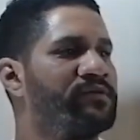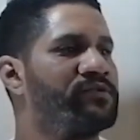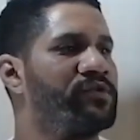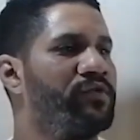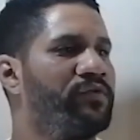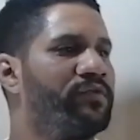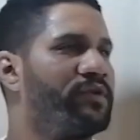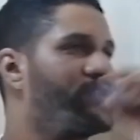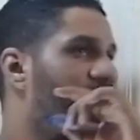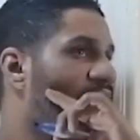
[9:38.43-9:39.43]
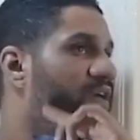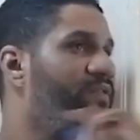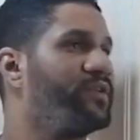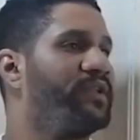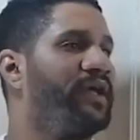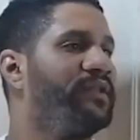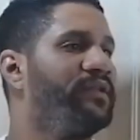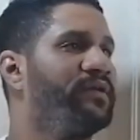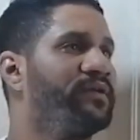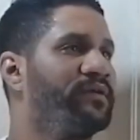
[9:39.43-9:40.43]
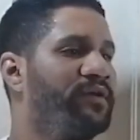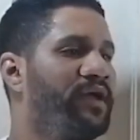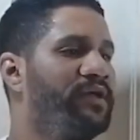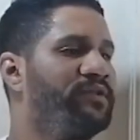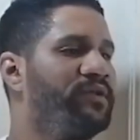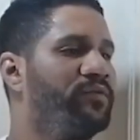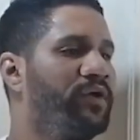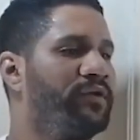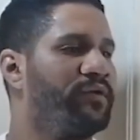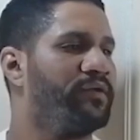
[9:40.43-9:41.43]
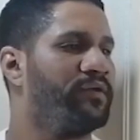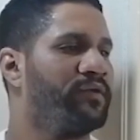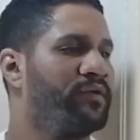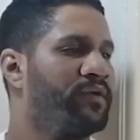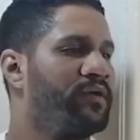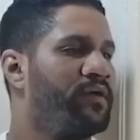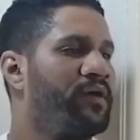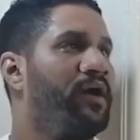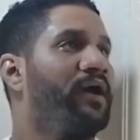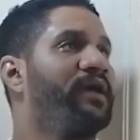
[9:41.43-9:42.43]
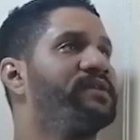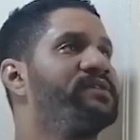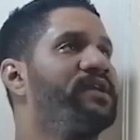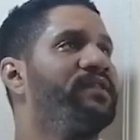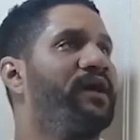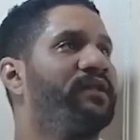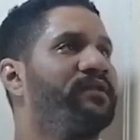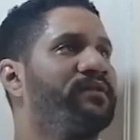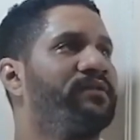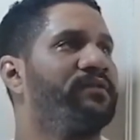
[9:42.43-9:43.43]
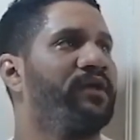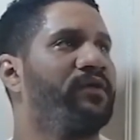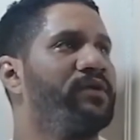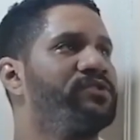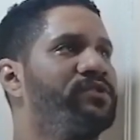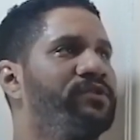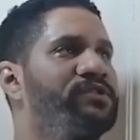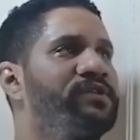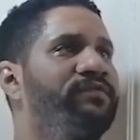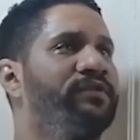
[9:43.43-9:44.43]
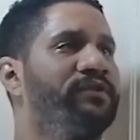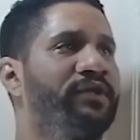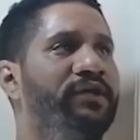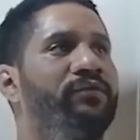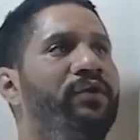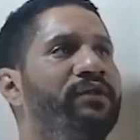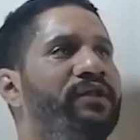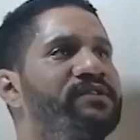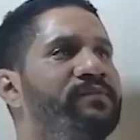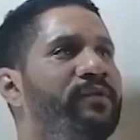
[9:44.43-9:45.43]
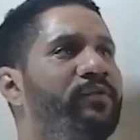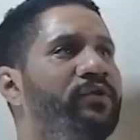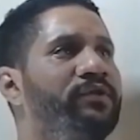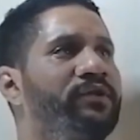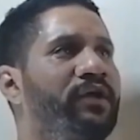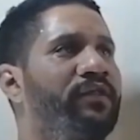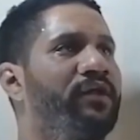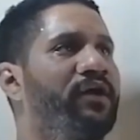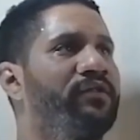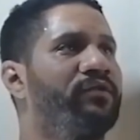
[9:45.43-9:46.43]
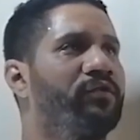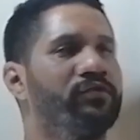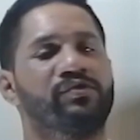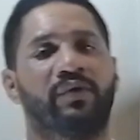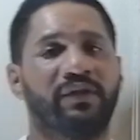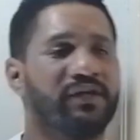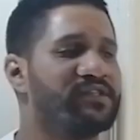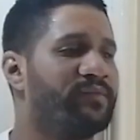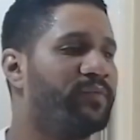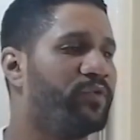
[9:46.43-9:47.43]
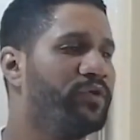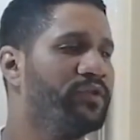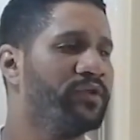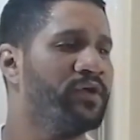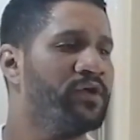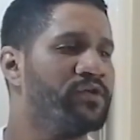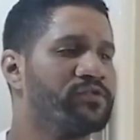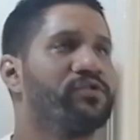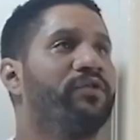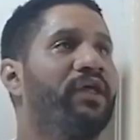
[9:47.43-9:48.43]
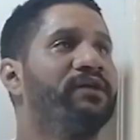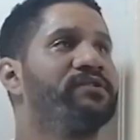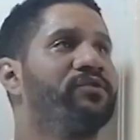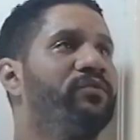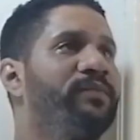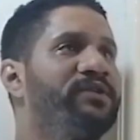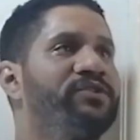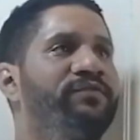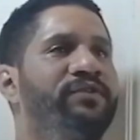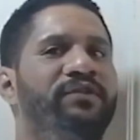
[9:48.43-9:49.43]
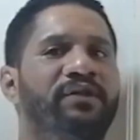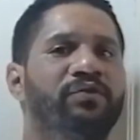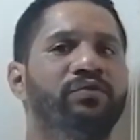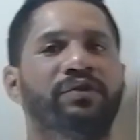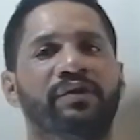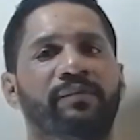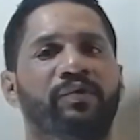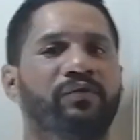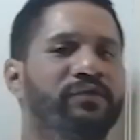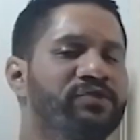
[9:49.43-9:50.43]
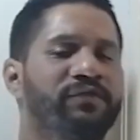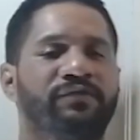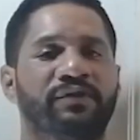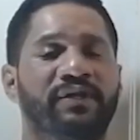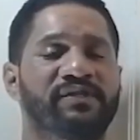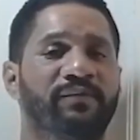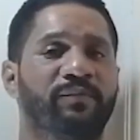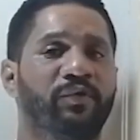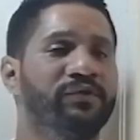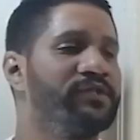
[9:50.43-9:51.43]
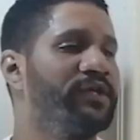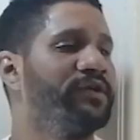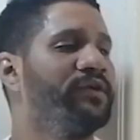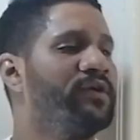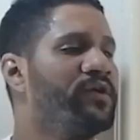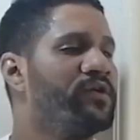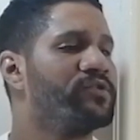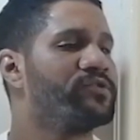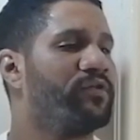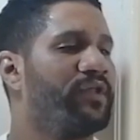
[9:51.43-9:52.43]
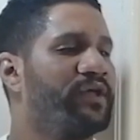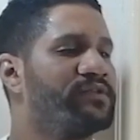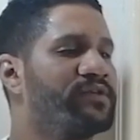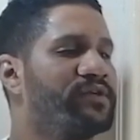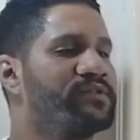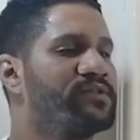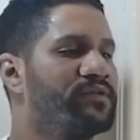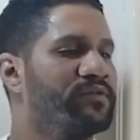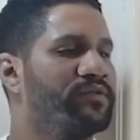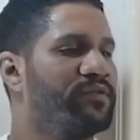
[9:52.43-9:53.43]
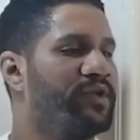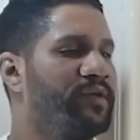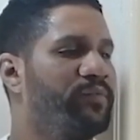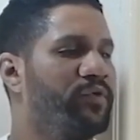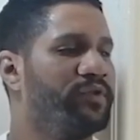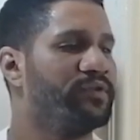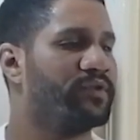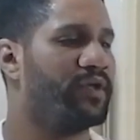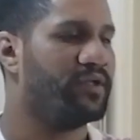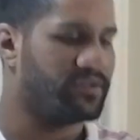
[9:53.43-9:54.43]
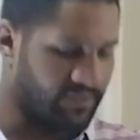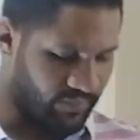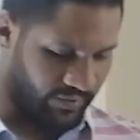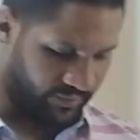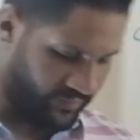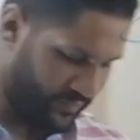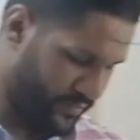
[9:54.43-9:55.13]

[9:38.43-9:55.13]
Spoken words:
So it's 381. I can see that the question is shifted here 1 decimal point and the other also 1 decimal point. So the answer will be shifted, the total number of the shifted decimal points here. So the answer is 3.81.